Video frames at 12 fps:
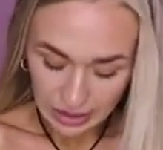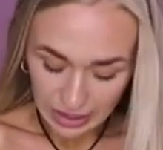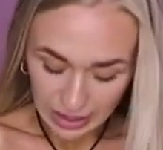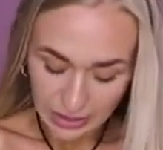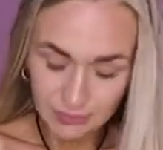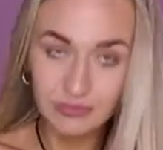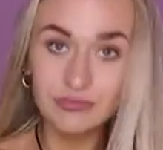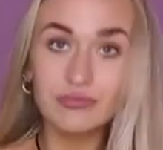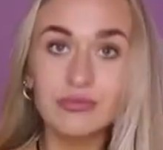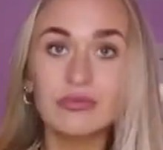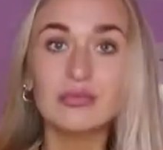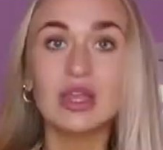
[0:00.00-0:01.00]

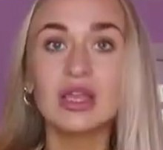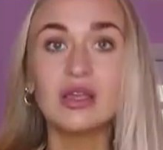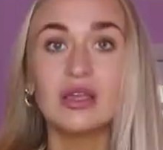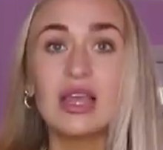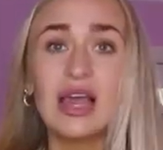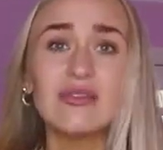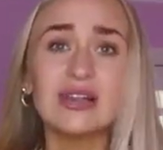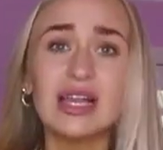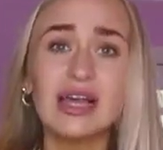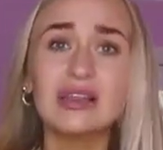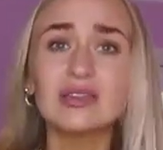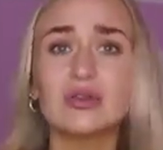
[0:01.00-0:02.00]
Um, yeah, I really
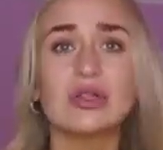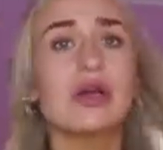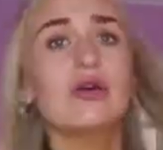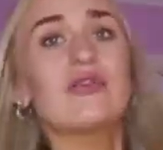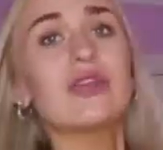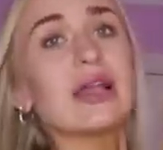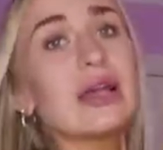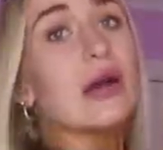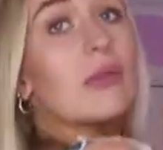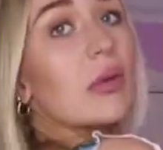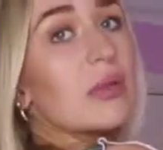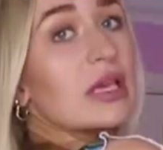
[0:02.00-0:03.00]
like this one though. I feel like
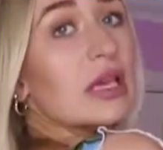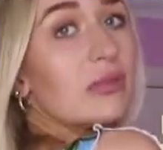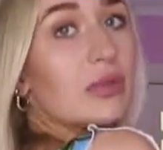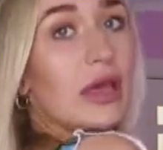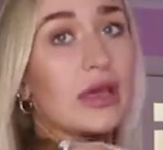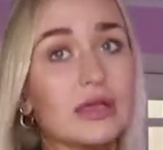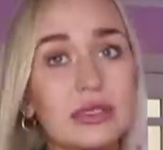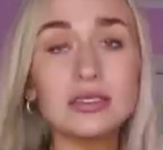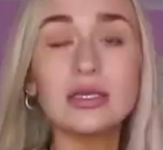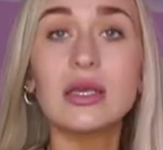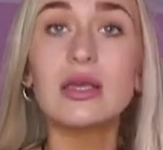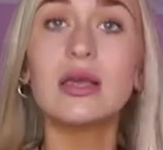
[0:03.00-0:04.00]
I'll probably keep this.